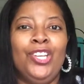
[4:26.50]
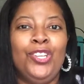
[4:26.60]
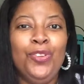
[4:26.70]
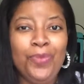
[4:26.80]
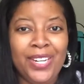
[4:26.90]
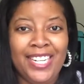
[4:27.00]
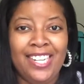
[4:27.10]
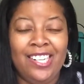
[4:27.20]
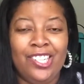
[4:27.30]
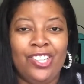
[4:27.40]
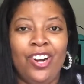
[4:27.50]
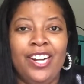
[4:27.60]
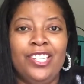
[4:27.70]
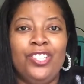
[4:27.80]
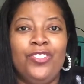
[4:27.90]
You want to get it
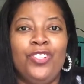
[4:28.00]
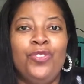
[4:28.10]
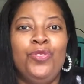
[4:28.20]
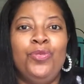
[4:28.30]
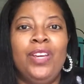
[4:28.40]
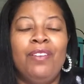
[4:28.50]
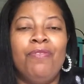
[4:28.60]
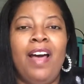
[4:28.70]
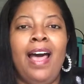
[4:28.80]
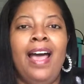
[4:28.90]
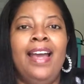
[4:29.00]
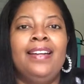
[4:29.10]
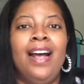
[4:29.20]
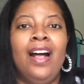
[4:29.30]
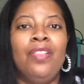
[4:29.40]
started so you can
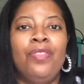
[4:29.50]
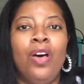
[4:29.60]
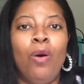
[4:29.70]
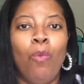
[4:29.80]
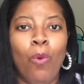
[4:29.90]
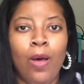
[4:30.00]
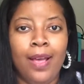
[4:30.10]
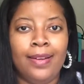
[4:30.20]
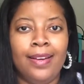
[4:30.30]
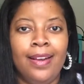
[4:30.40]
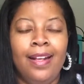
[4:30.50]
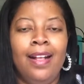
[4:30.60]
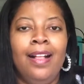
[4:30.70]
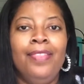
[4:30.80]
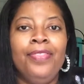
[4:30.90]
find the
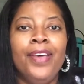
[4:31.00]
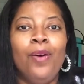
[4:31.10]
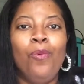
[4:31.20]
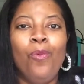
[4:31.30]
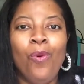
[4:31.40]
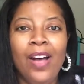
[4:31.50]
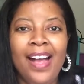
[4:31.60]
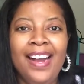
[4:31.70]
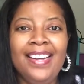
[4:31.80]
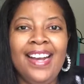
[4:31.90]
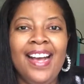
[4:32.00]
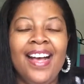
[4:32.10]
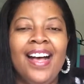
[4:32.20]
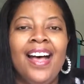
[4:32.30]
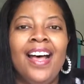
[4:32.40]
one
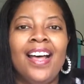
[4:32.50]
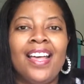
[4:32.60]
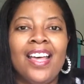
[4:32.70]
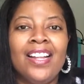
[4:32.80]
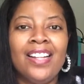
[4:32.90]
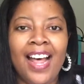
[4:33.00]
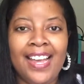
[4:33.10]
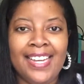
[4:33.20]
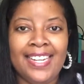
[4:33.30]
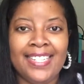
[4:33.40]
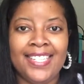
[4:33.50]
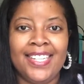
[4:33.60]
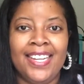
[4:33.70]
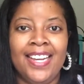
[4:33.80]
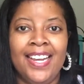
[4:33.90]
client